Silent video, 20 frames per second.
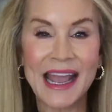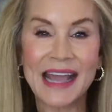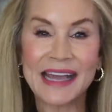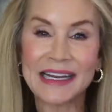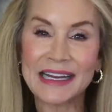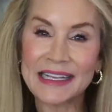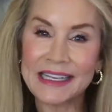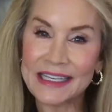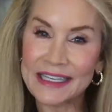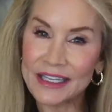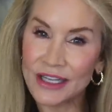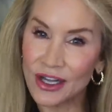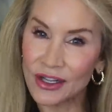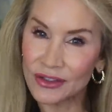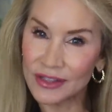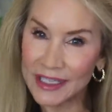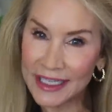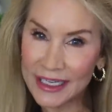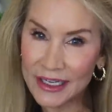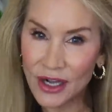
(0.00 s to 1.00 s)
And again,
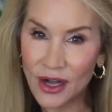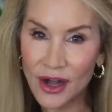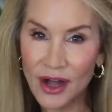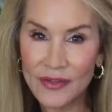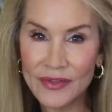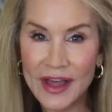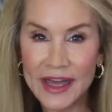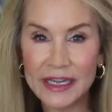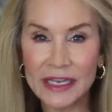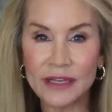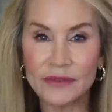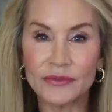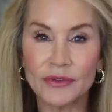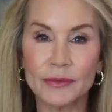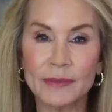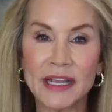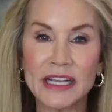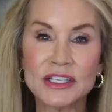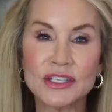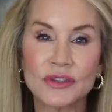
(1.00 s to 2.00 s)
I'll link all that
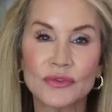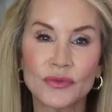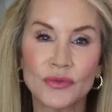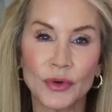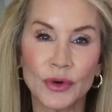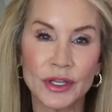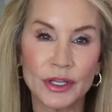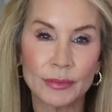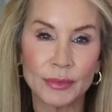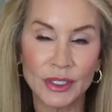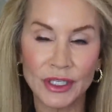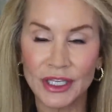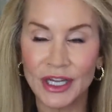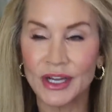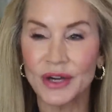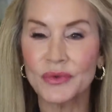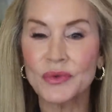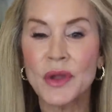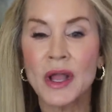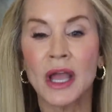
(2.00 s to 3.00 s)
information for you
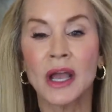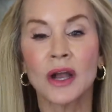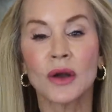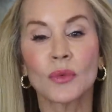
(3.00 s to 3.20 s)
below.